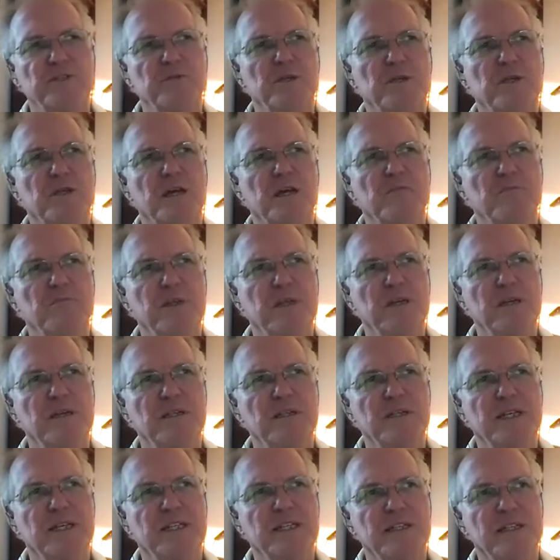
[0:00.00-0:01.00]
We'd unplug
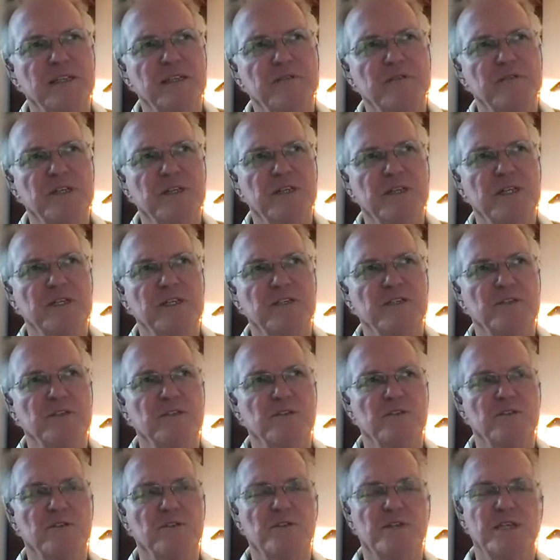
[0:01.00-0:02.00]
the identification,
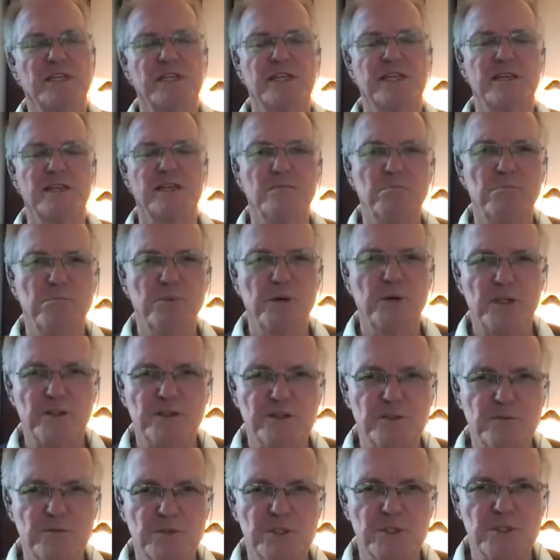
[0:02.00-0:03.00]
so the
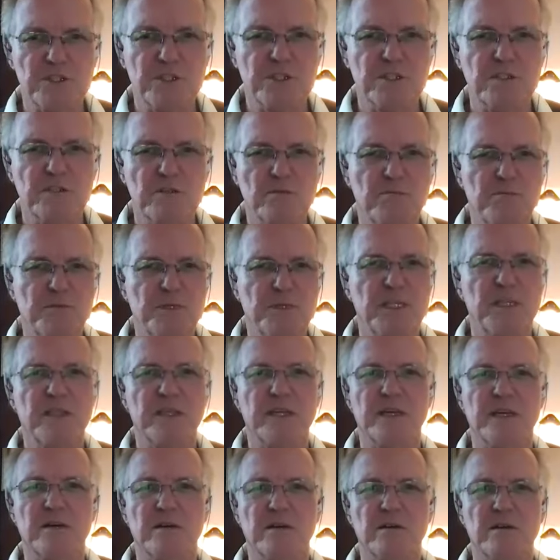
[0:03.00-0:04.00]
impulse would still be
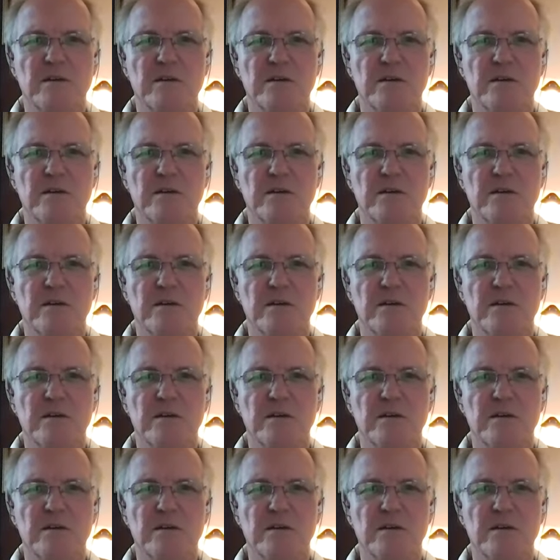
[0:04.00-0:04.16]
there.